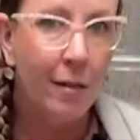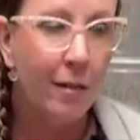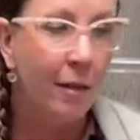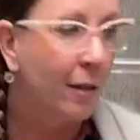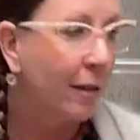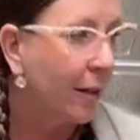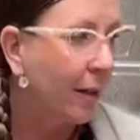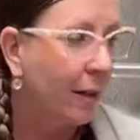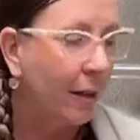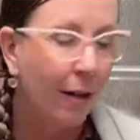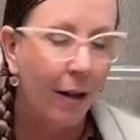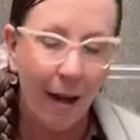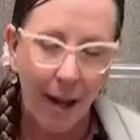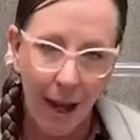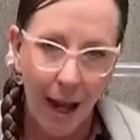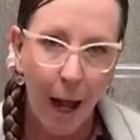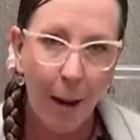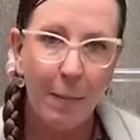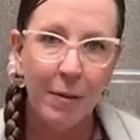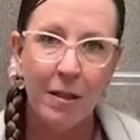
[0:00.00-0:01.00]
sit there.
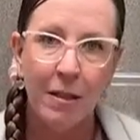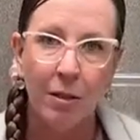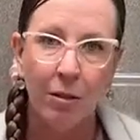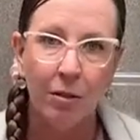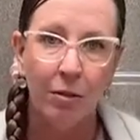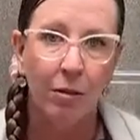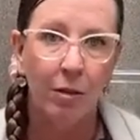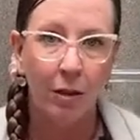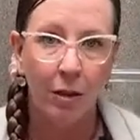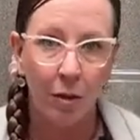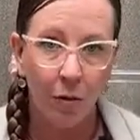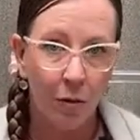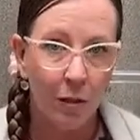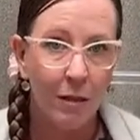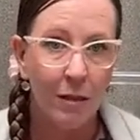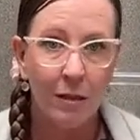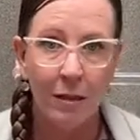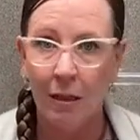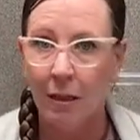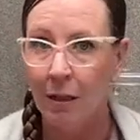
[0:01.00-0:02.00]
Absolutely. You
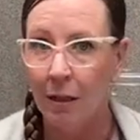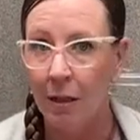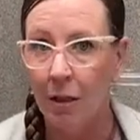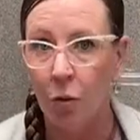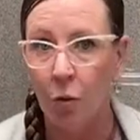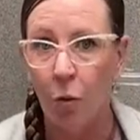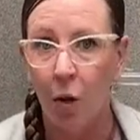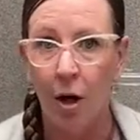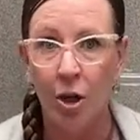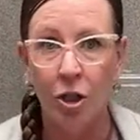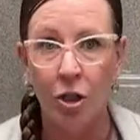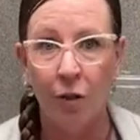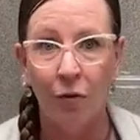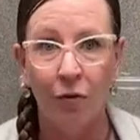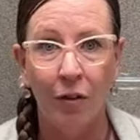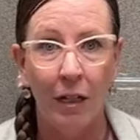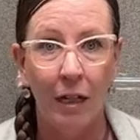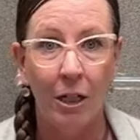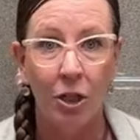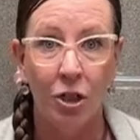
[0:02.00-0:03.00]
can sit here, wash your
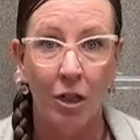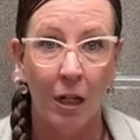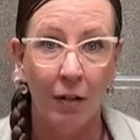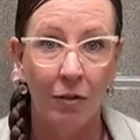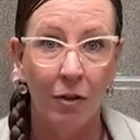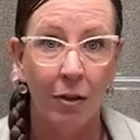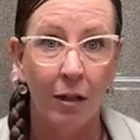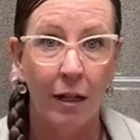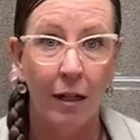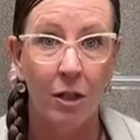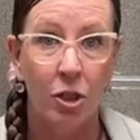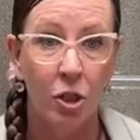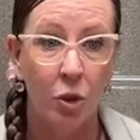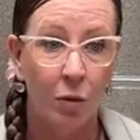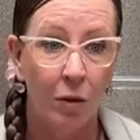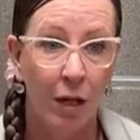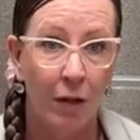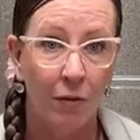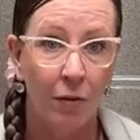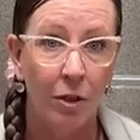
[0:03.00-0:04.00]
feet, shave your legs, do
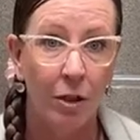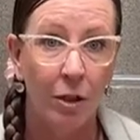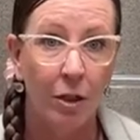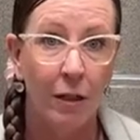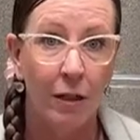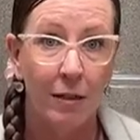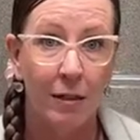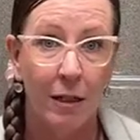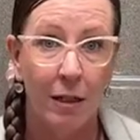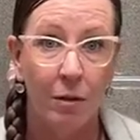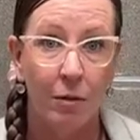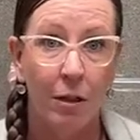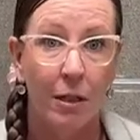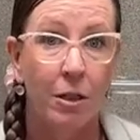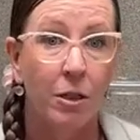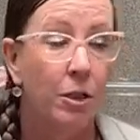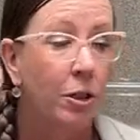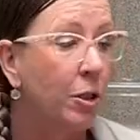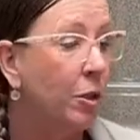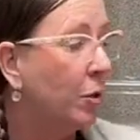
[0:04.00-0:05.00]
whatever it is that you need
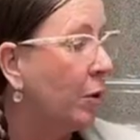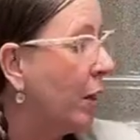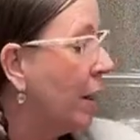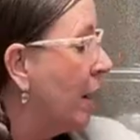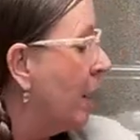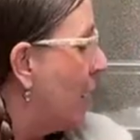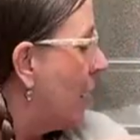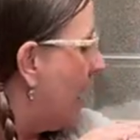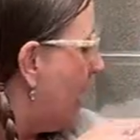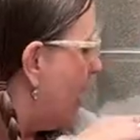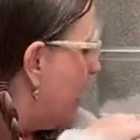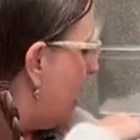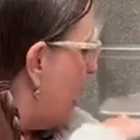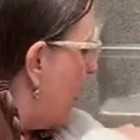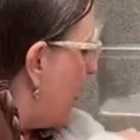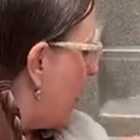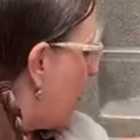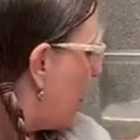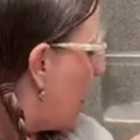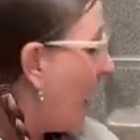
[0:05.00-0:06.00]
to do. And
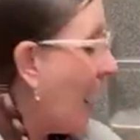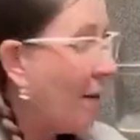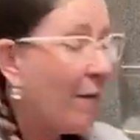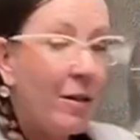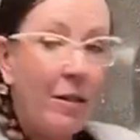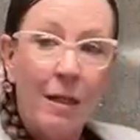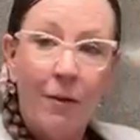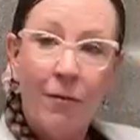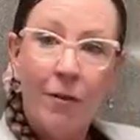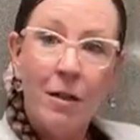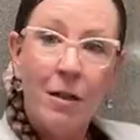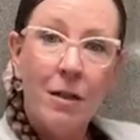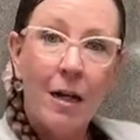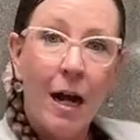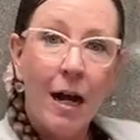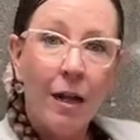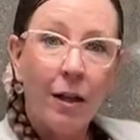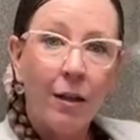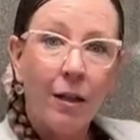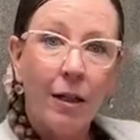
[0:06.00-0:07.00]
now that we have a different
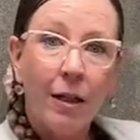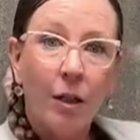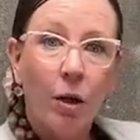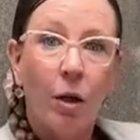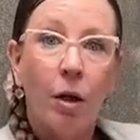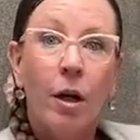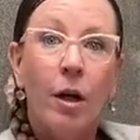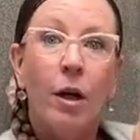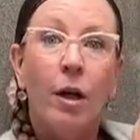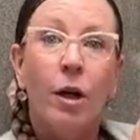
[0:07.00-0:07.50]
dial here,